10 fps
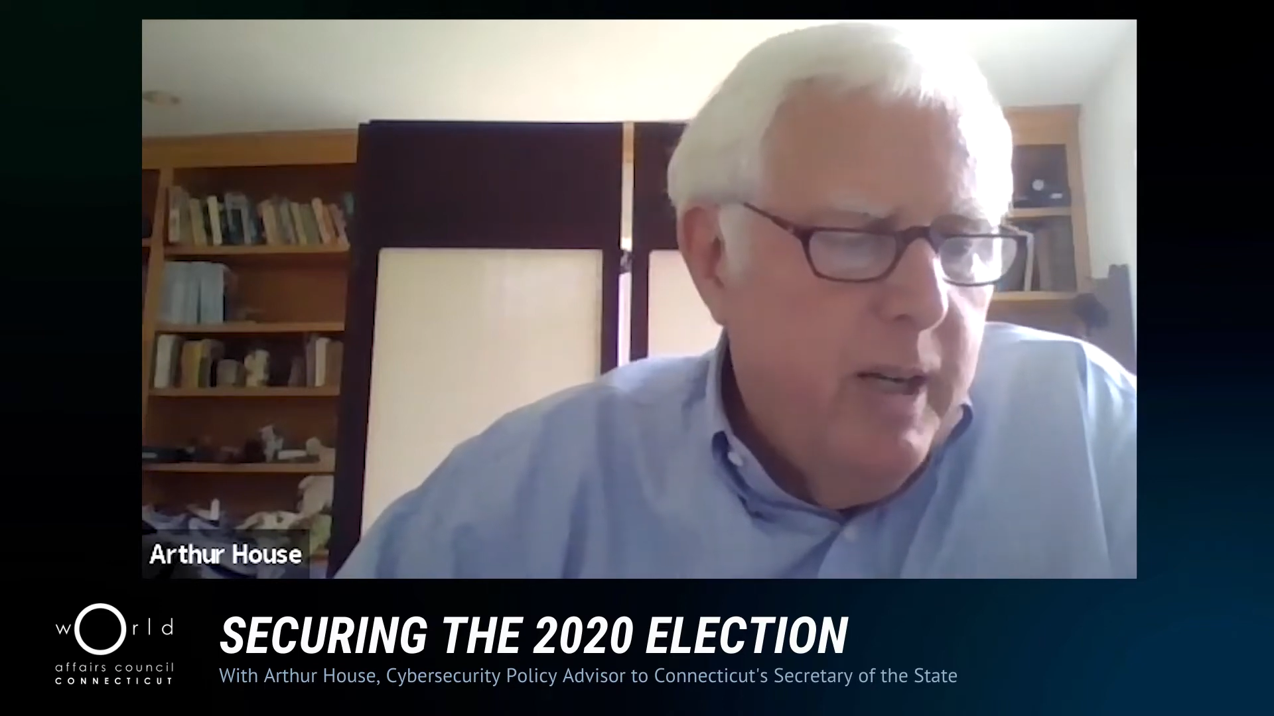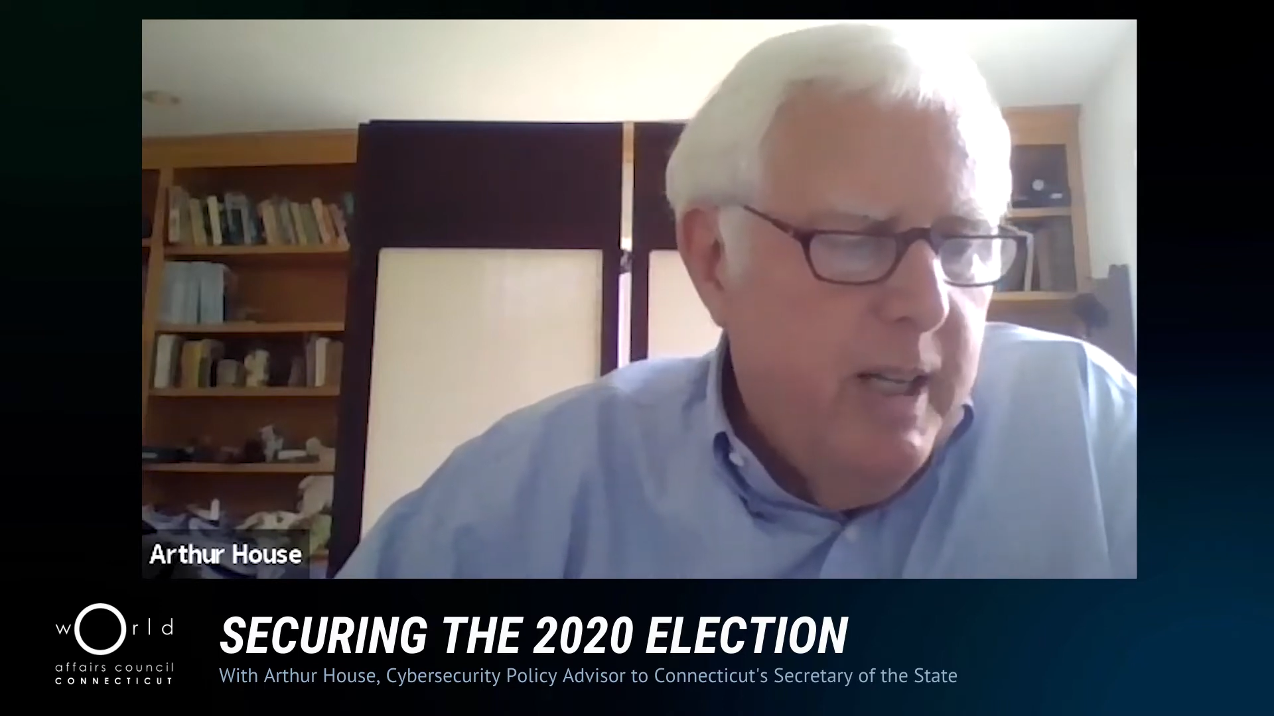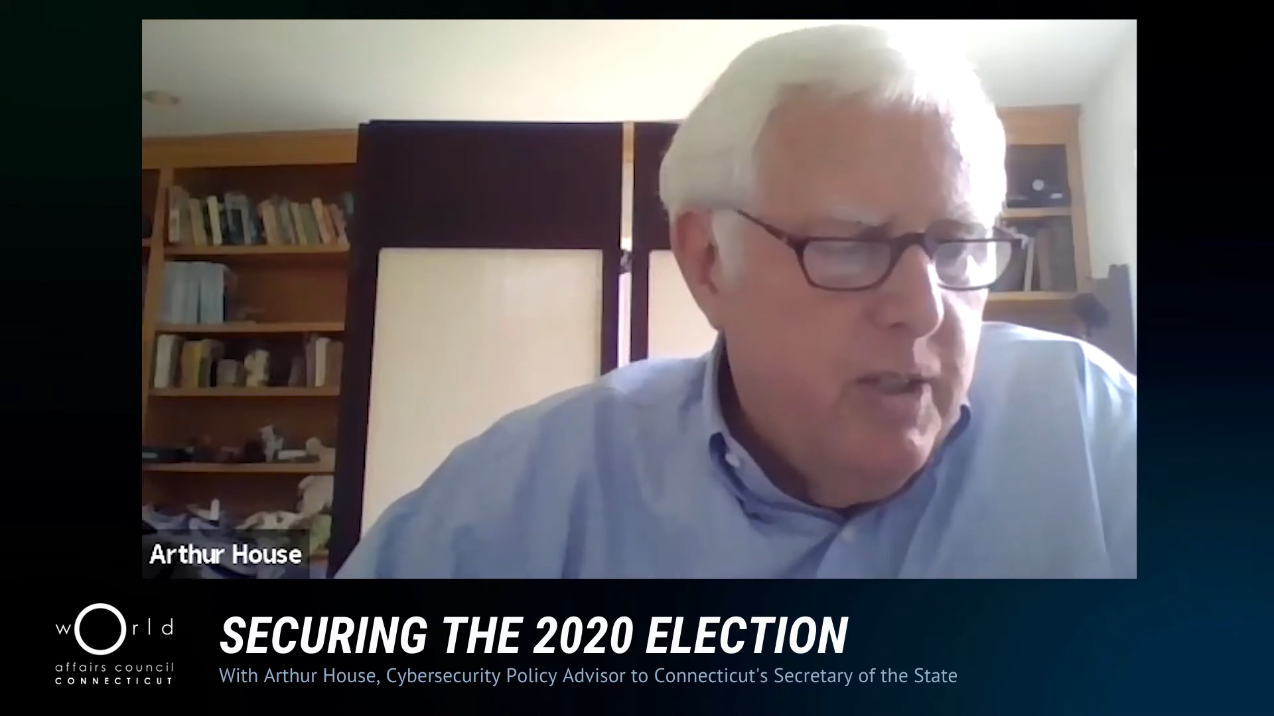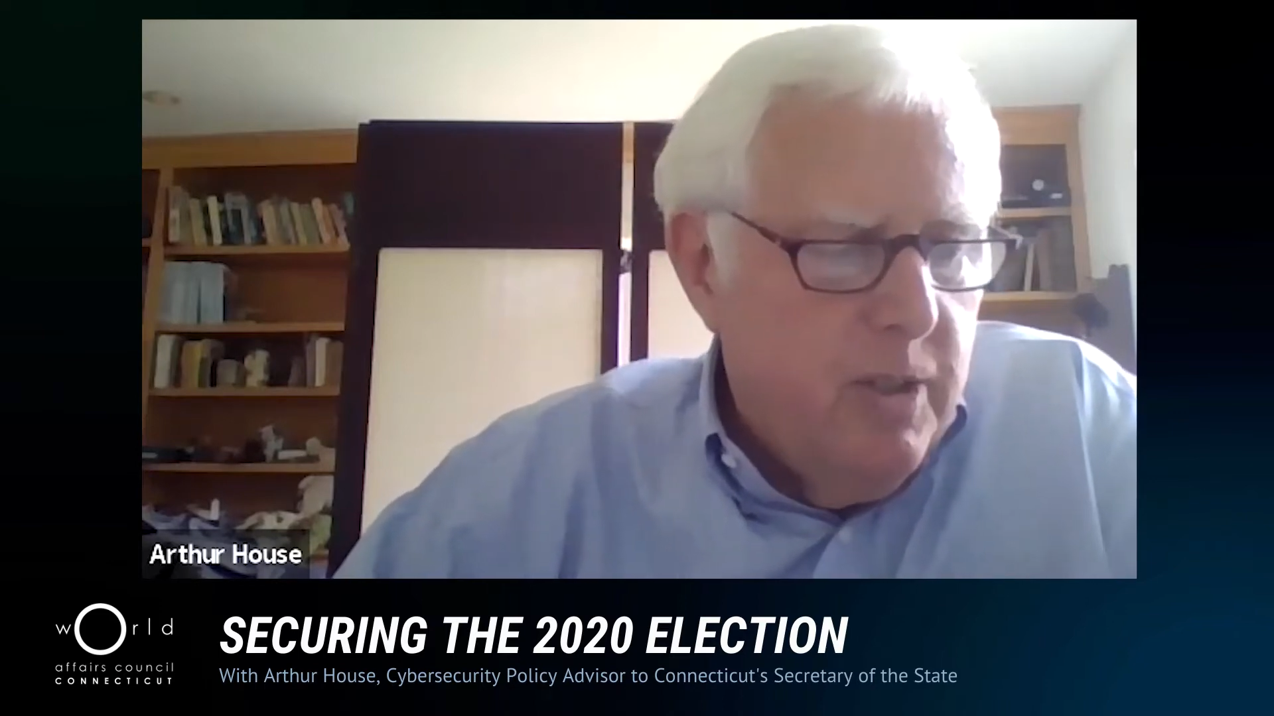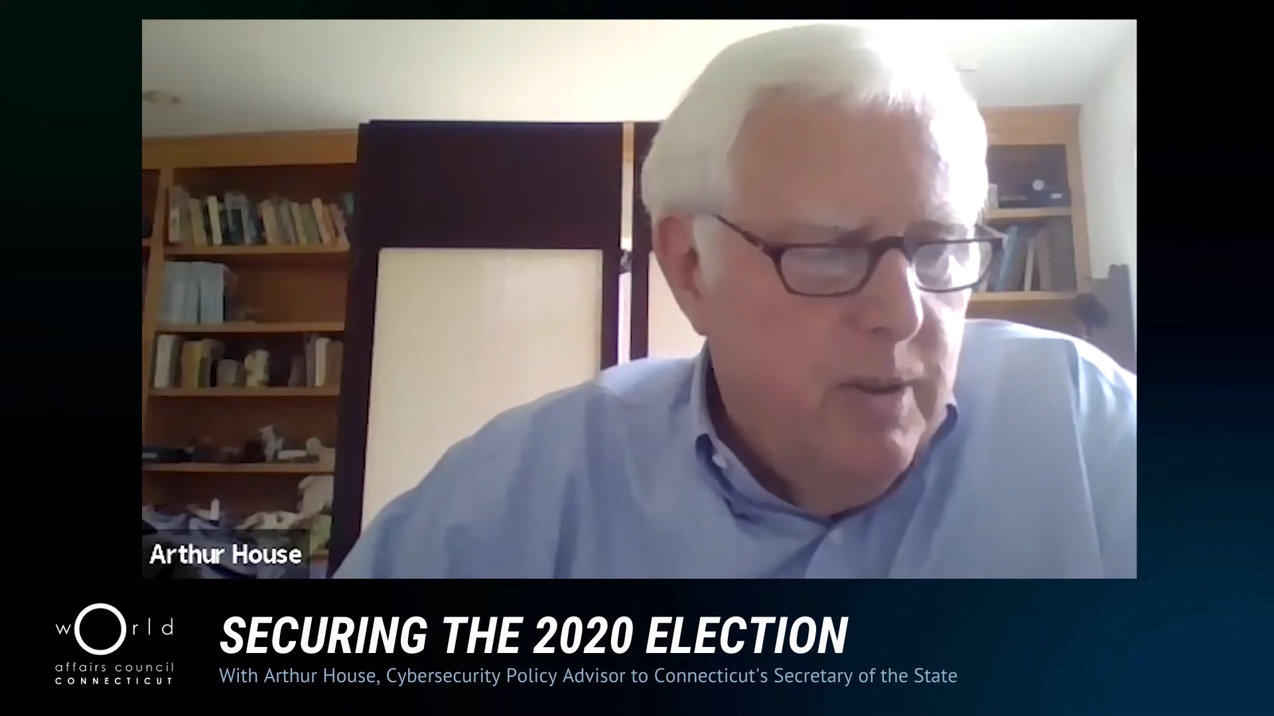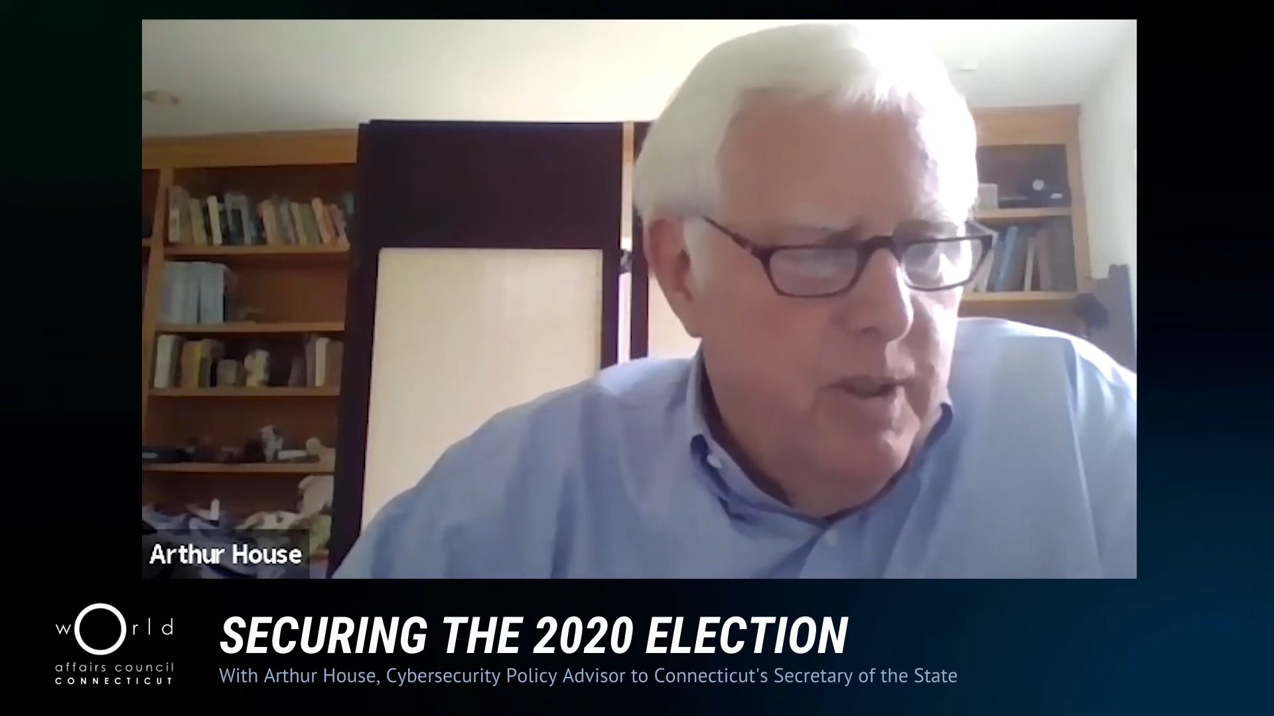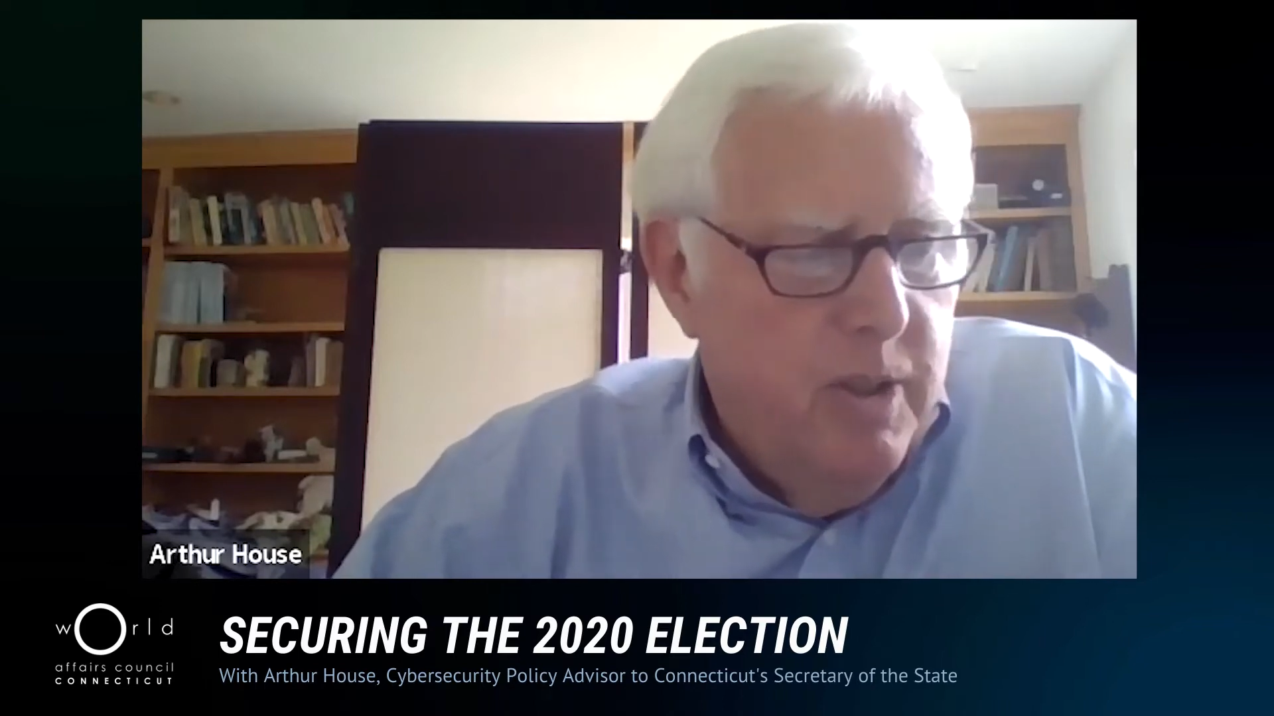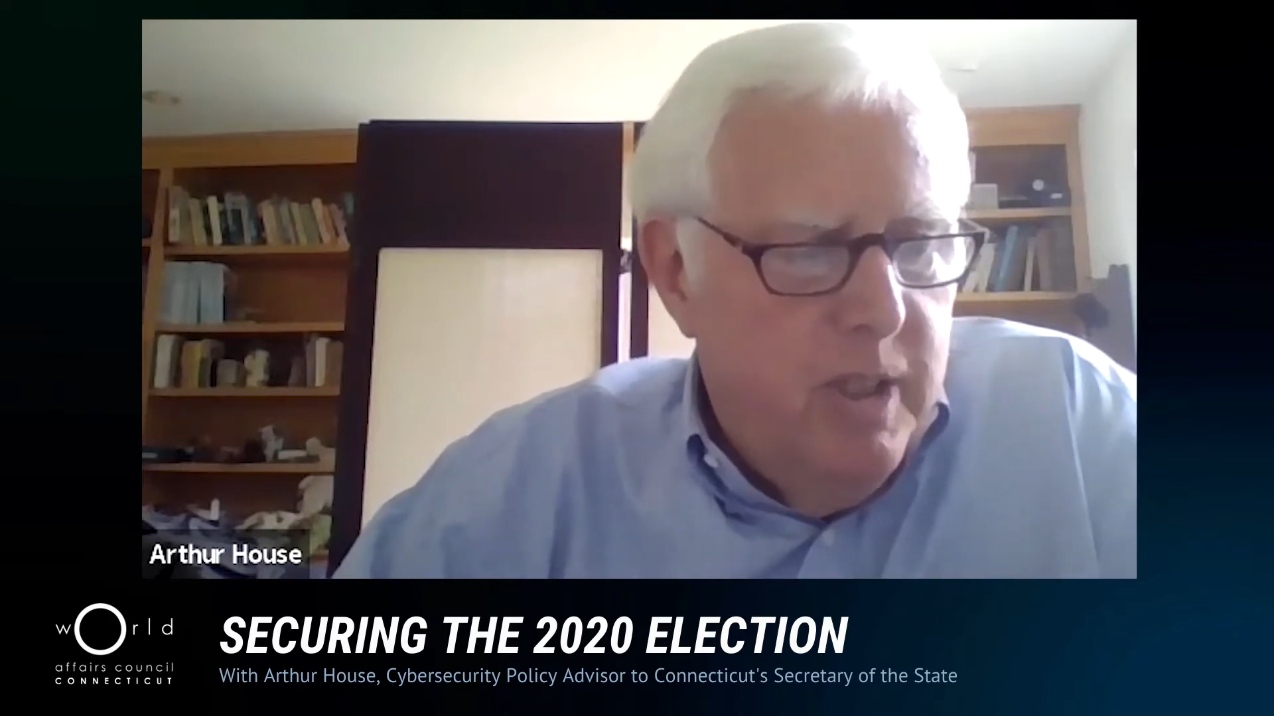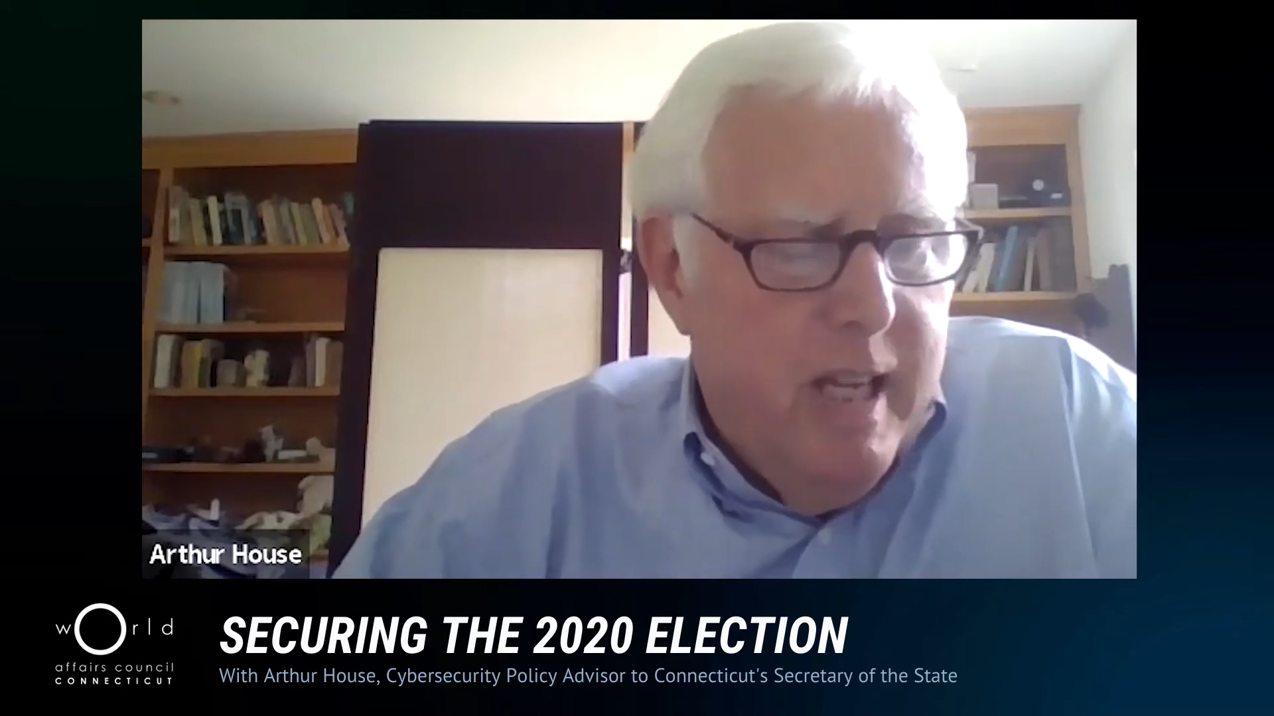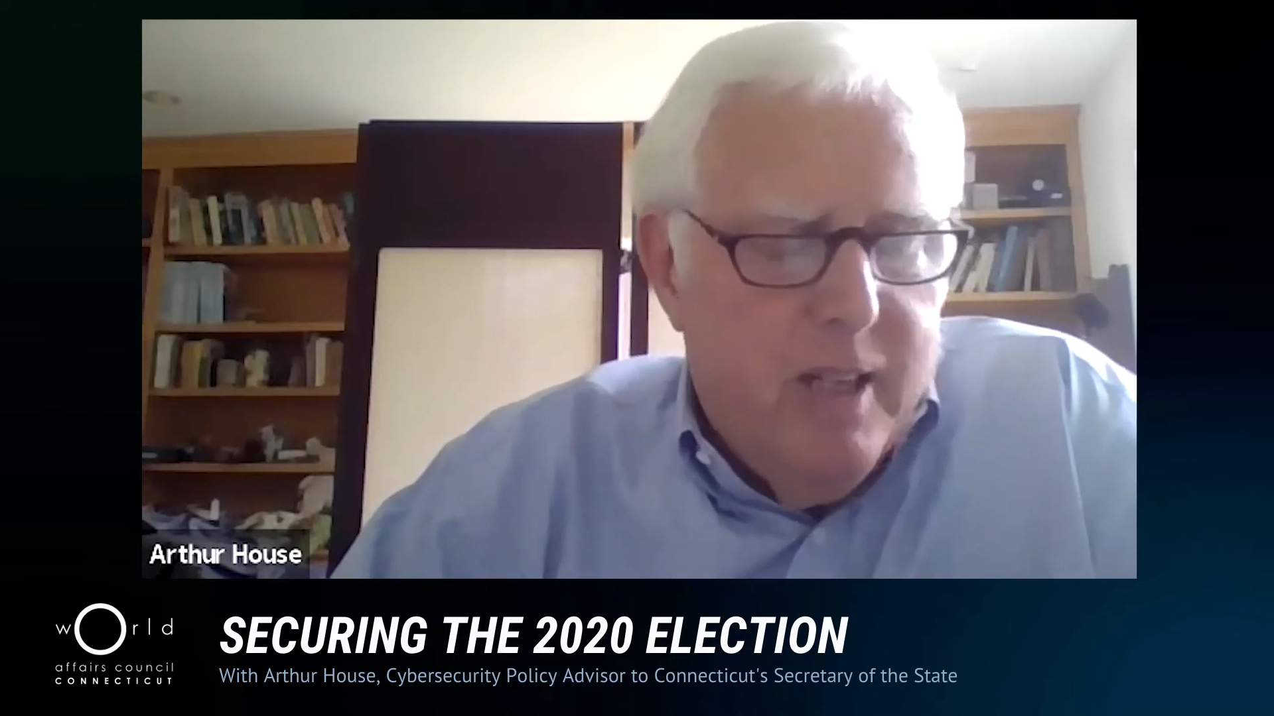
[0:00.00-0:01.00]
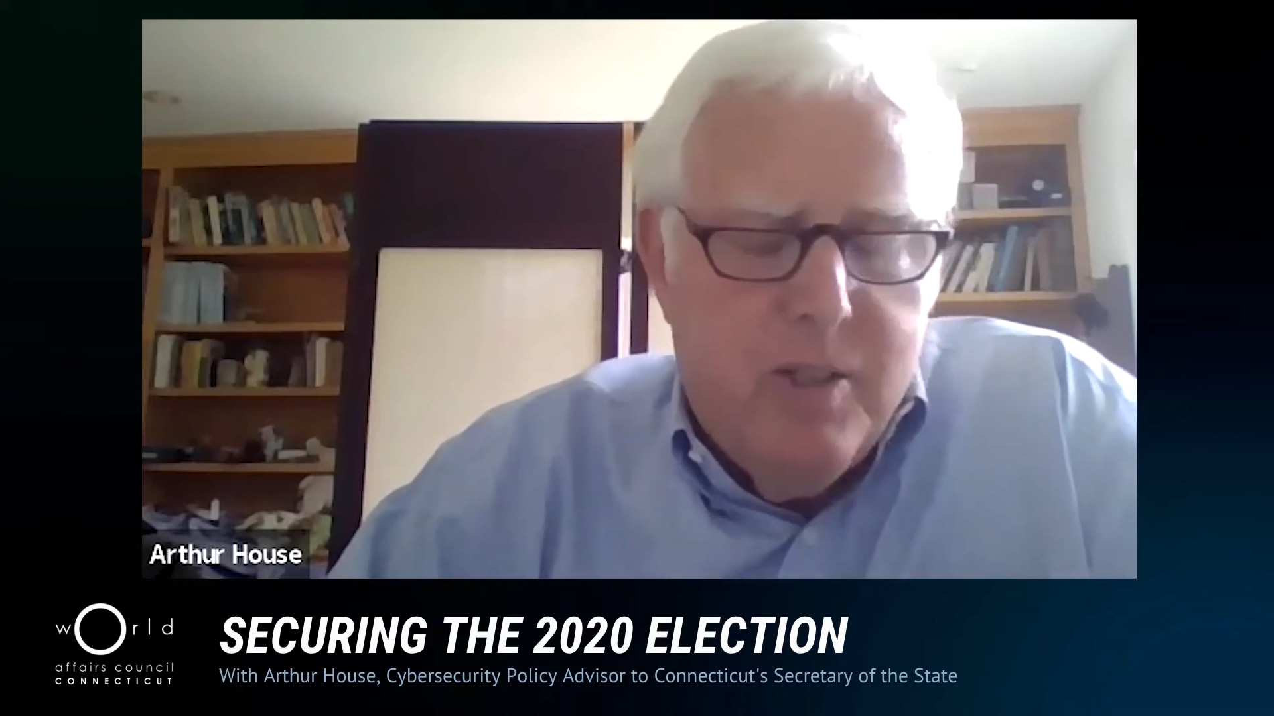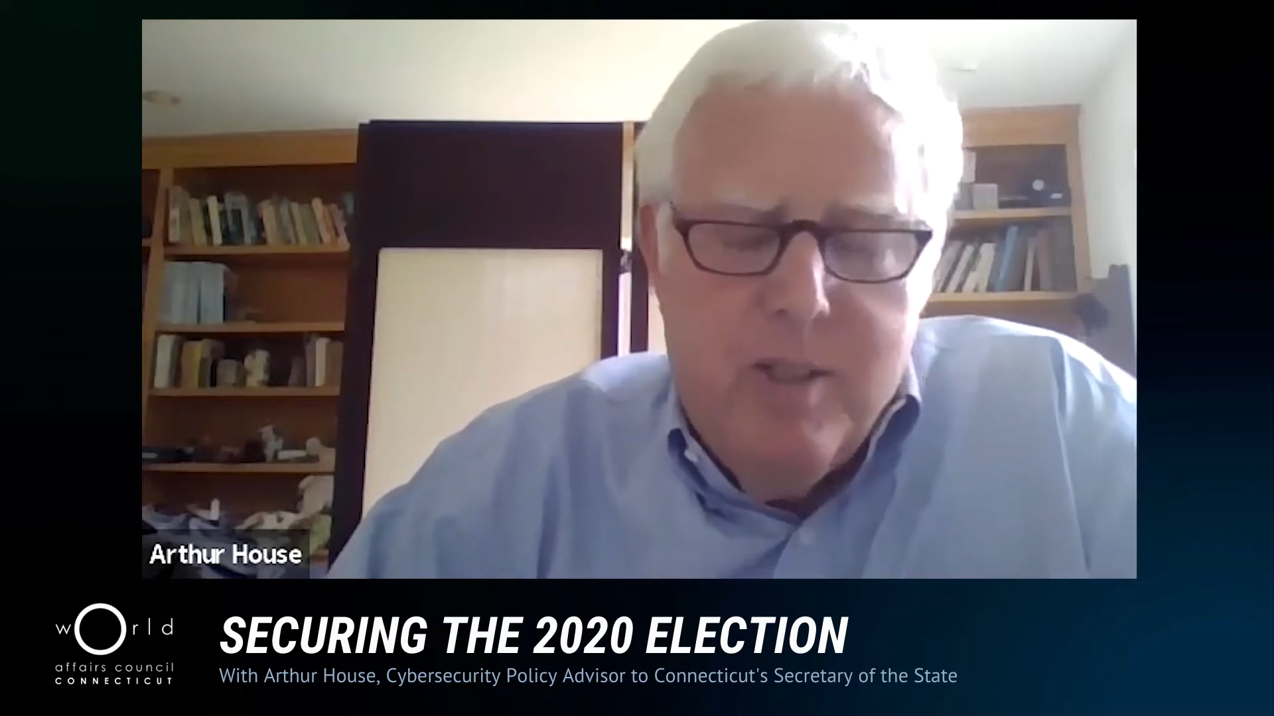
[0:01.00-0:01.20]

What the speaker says: answer is yes,